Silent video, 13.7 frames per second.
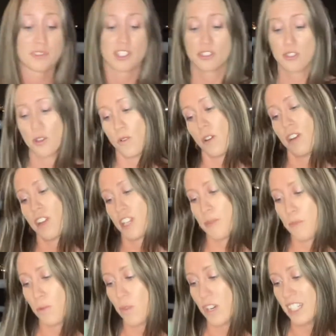So
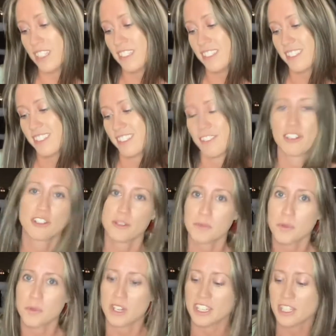number one, if you're a
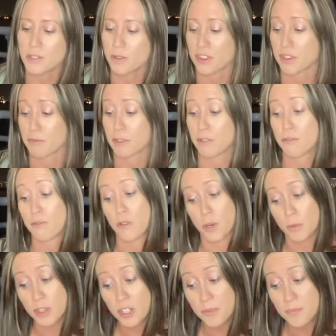number one, you are the reformer,